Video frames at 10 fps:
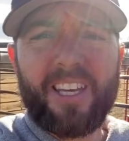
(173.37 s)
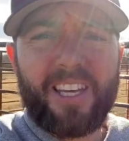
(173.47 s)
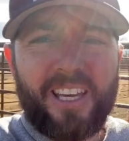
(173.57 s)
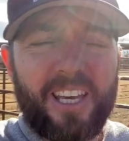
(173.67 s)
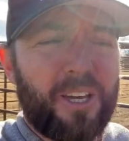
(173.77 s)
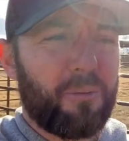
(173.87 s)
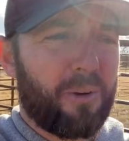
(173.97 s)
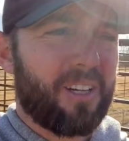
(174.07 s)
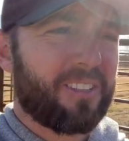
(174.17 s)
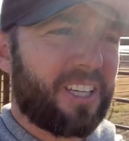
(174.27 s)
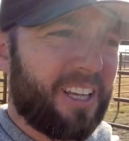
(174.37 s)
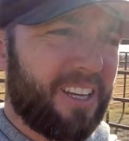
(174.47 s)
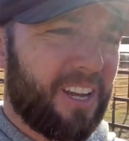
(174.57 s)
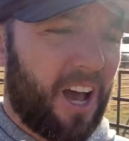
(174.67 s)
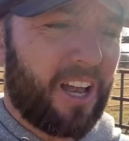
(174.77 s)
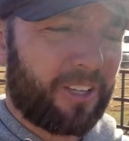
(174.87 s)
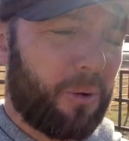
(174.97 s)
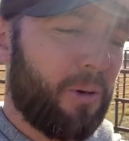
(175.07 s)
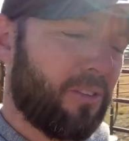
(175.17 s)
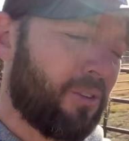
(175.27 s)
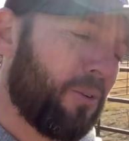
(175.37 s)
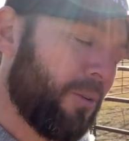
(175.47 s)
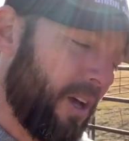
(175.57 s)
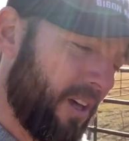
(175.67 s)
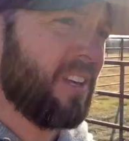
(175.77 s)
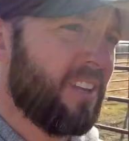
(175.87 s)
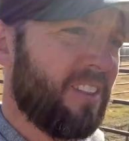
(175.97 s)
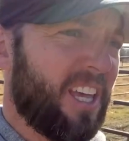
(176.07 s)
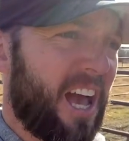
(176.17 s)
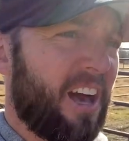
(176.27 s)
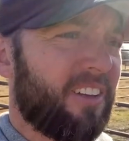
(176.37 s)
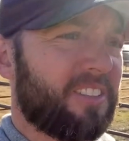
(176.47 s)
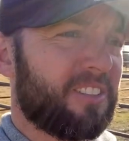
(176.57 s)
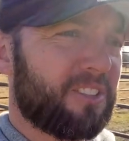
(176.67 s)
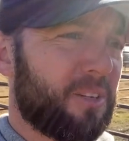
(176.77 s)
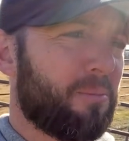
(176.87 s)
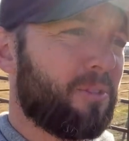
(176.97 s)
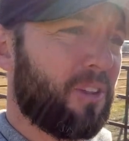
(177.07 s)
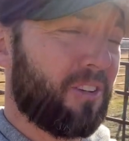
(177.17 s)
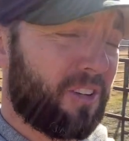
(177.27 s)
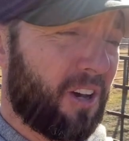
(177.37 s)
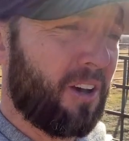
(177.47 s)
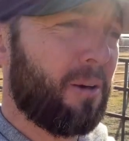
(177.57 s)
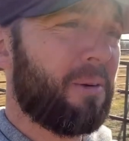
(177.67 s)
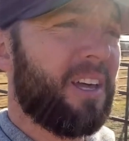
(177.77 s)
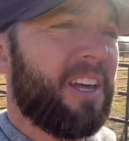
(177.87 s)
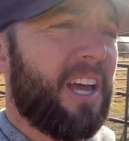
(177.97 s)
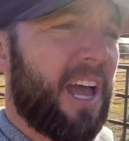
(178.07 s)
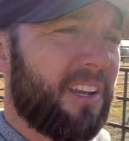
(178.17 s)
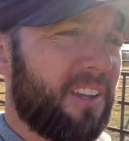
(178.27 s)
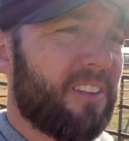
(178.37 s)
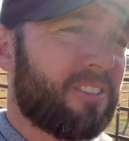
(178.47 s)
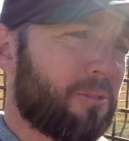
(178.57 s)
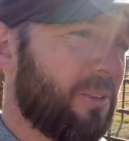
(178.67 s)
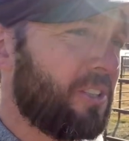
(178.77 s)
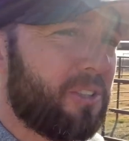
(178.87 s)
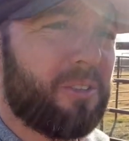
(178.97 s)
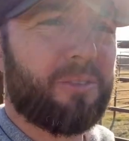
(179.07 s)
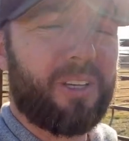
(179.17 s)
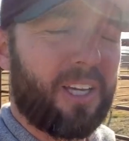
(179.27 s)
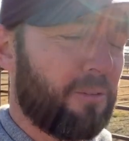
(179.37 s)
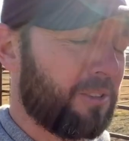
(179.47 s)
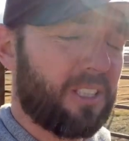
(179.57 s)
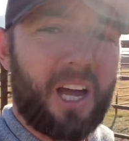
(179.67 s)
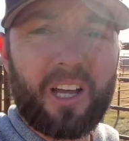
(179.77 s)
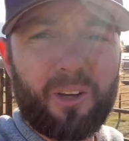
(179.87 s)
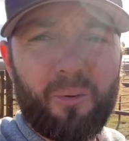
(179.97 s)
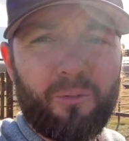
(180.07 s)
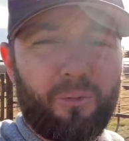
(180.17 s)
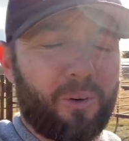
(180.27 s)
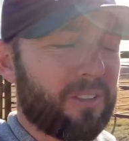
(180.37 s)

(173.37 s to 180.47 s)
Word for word: he was not going through the alley system to the tub and then the squeeze chute. He was not going for